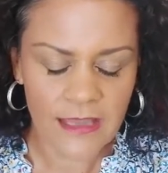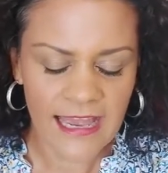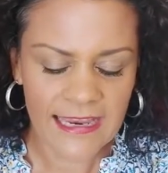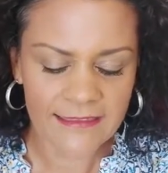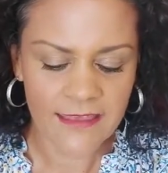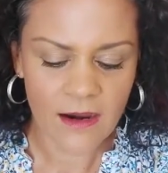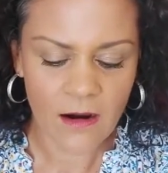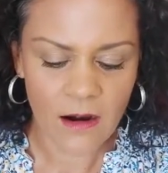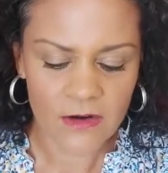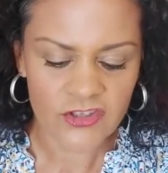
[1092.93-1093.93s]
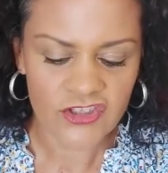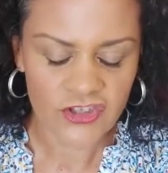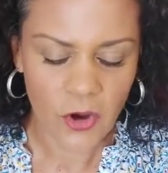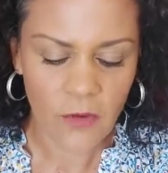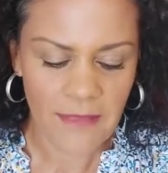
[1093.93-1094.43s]
like there are
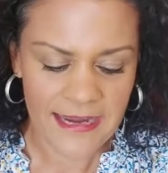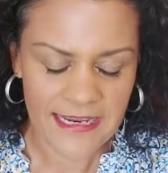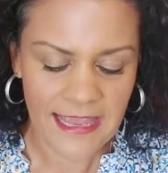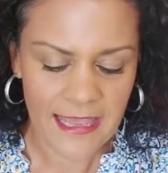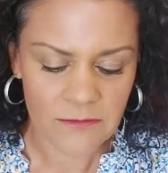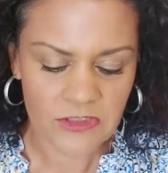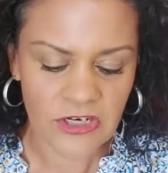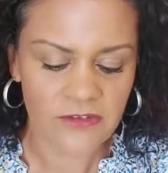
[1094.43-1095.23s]
so many animals here.